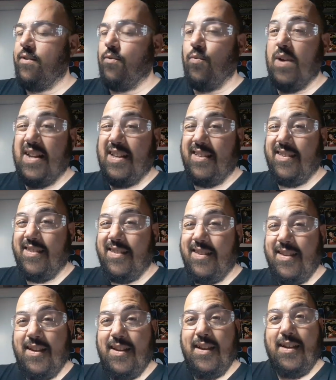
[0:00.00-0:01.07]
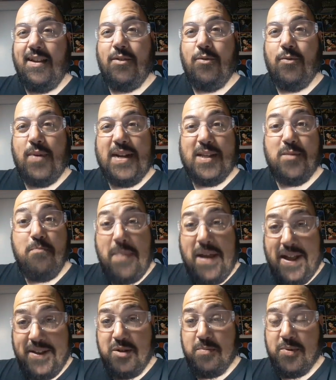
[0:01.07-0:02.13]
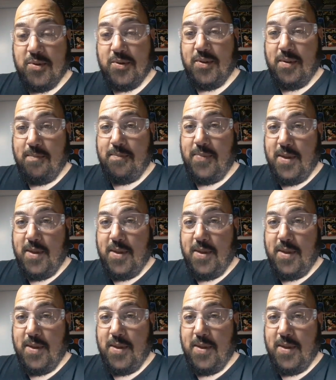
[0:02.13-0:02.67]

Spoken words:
when it's malleable.